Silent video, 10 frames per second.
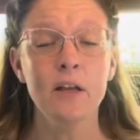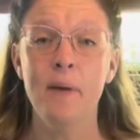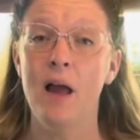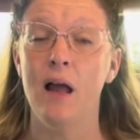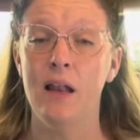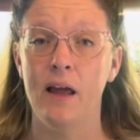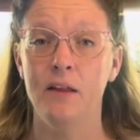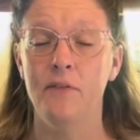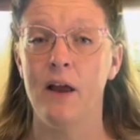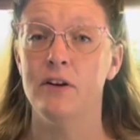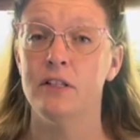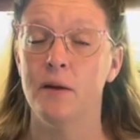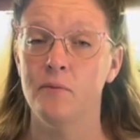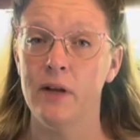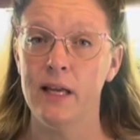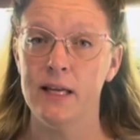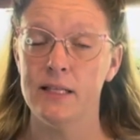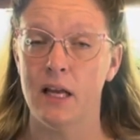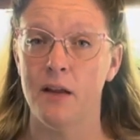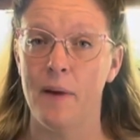about a lot of the flowers that I'm really
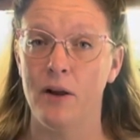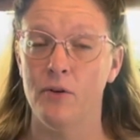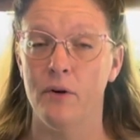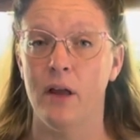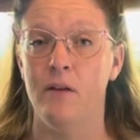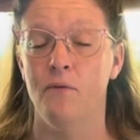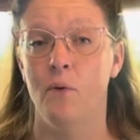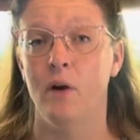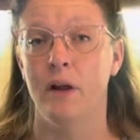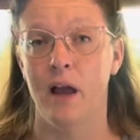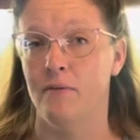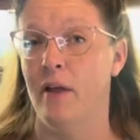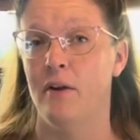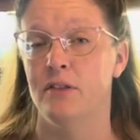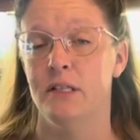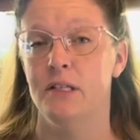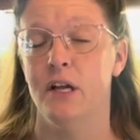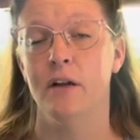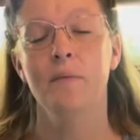excited about growing for cut flowers this year.